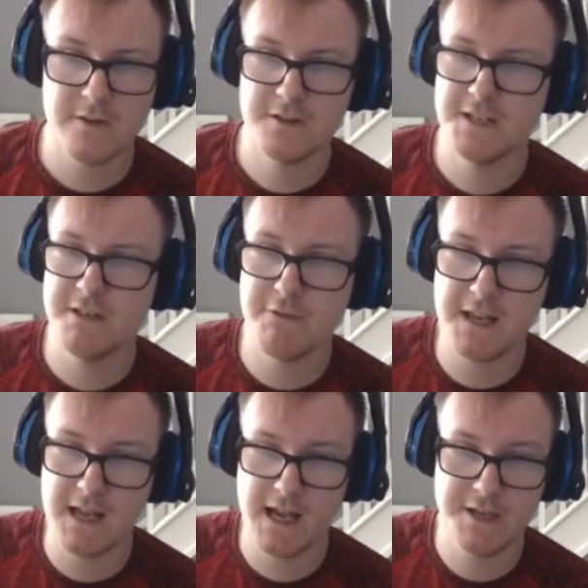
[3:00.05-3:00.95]
Continue with
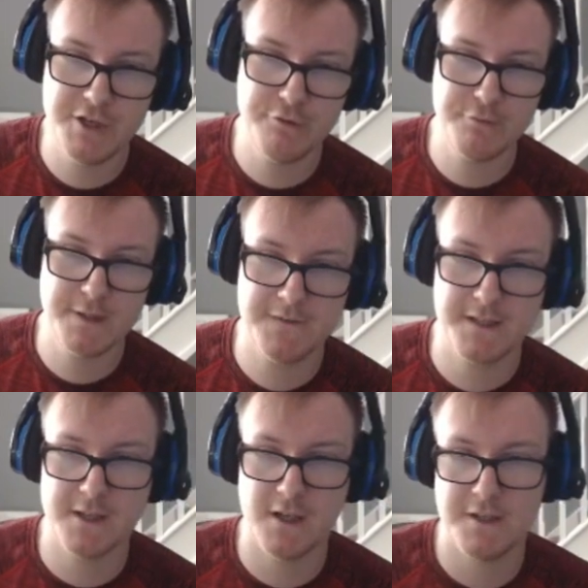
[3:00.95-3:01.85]
the Kaijus. We
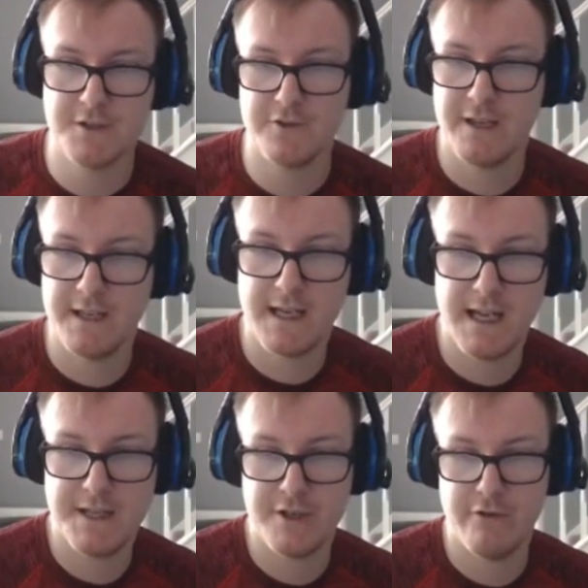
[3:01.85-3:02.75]
Star Destroying
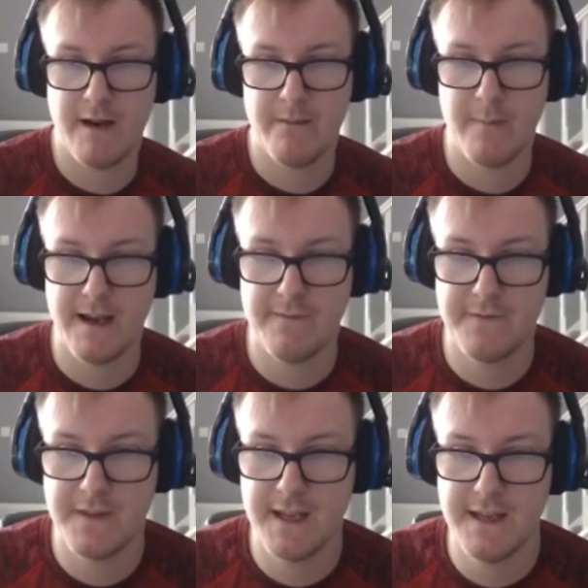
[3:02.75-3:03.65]
Kaiju, and we
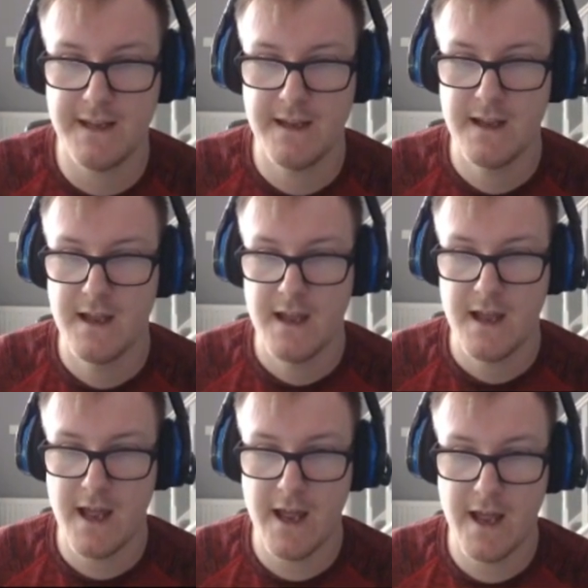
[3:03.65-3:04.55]
have the
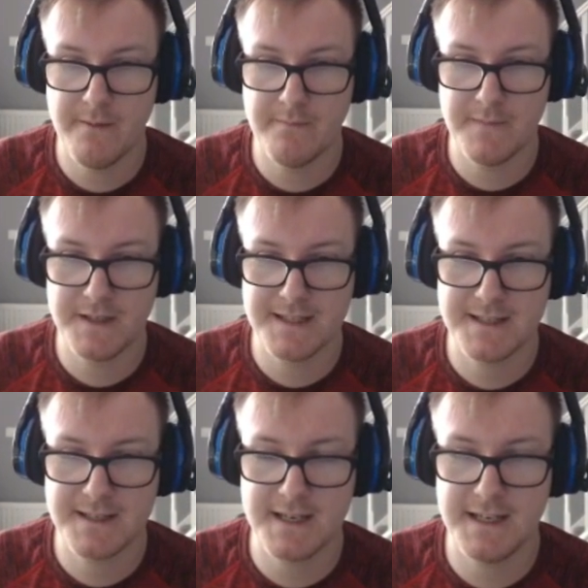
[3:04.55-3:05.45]
this
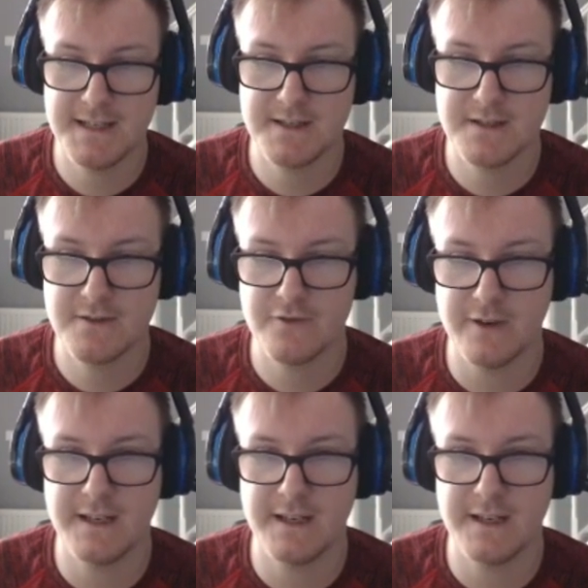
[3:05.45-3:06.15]
Sticky String